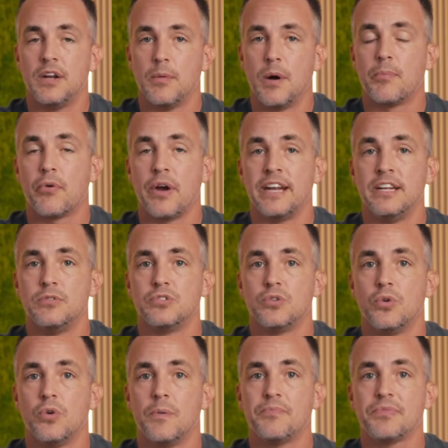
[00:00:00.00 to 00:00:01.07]
a brand new
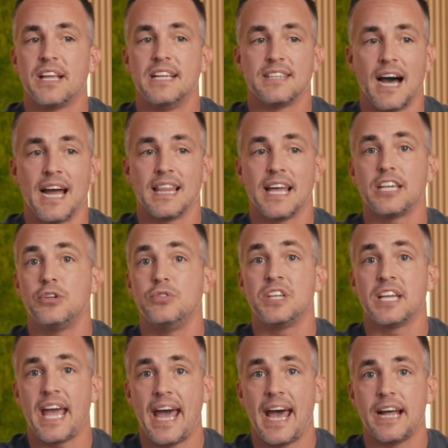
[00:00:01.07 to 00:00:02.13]
tool is I like
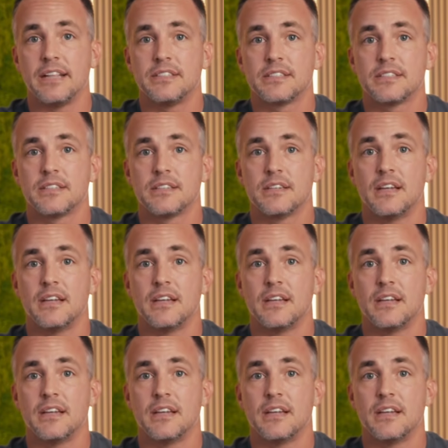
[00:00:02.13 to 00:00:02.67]
using ads.